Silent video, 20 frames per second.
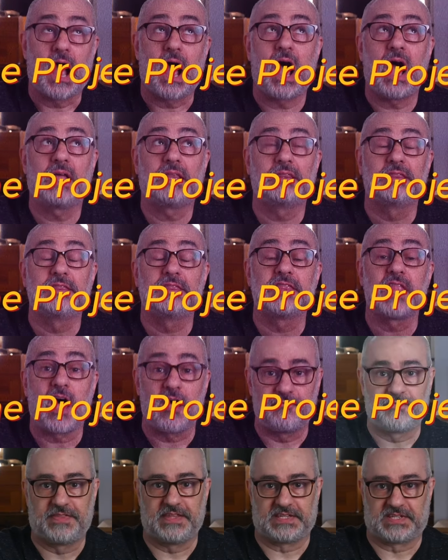I
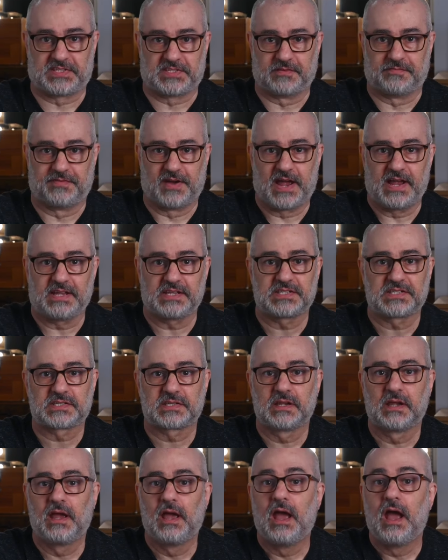love this
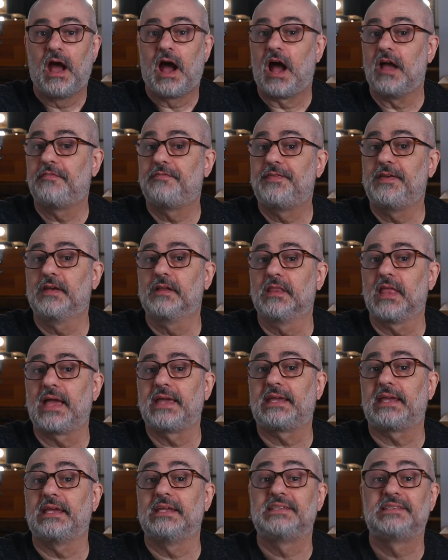device. I feel
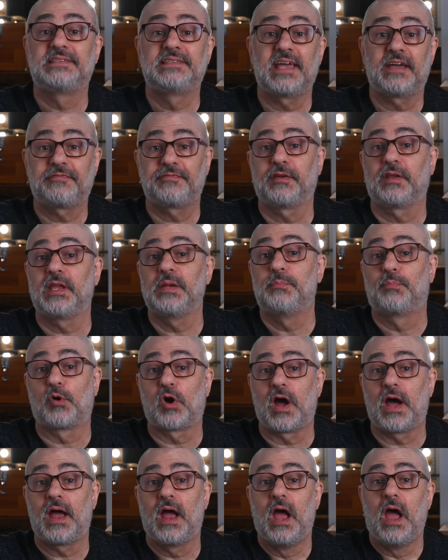like it definitely
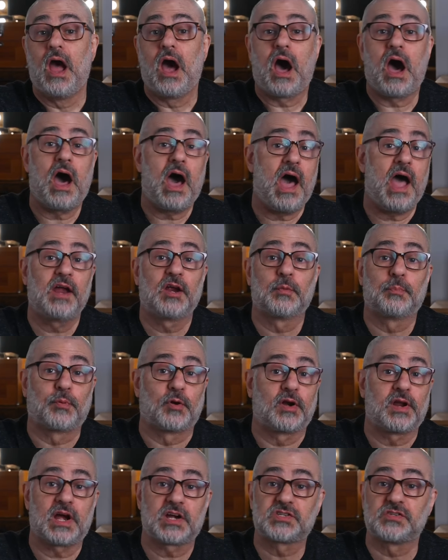brought a higher
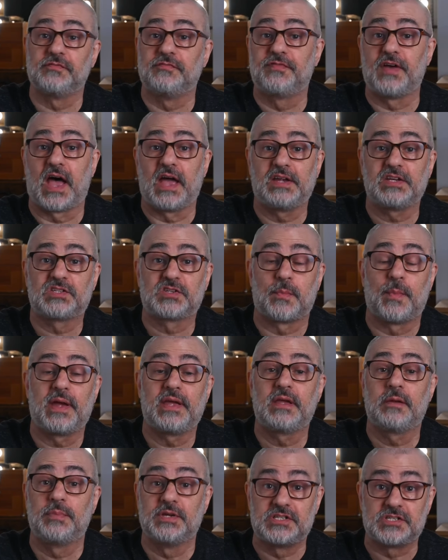production value to my
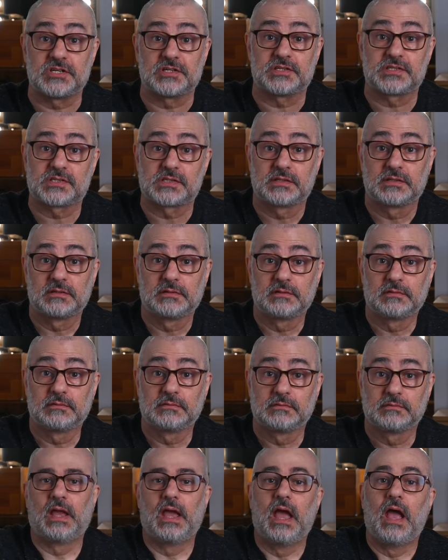images.
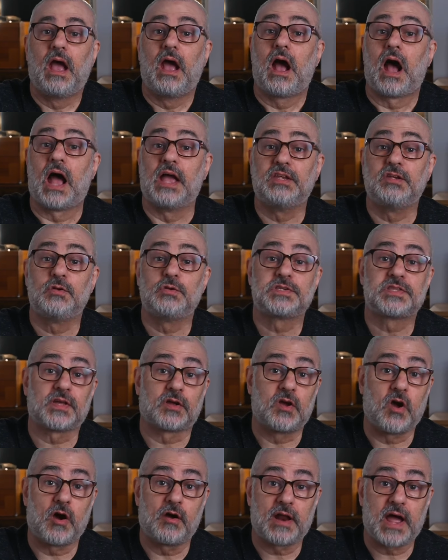I use the
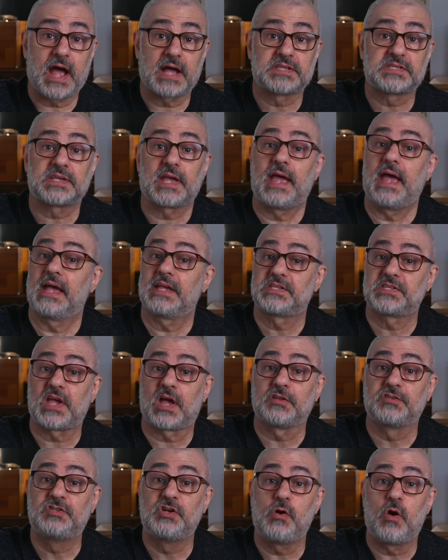Godox
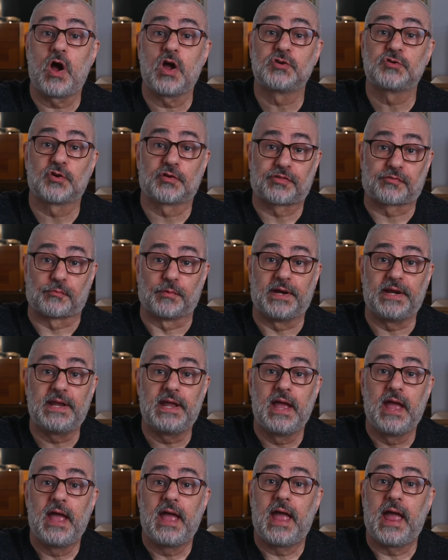
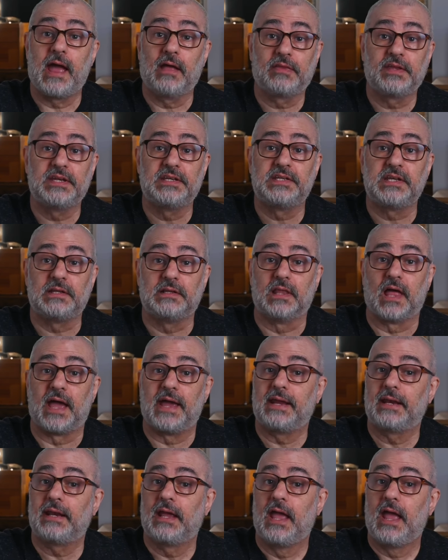SL200-3 LED
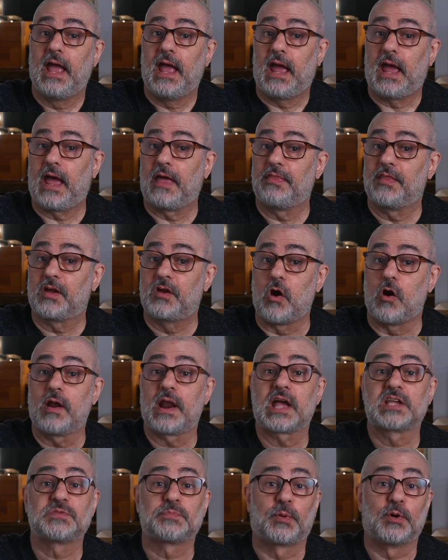light and the Godox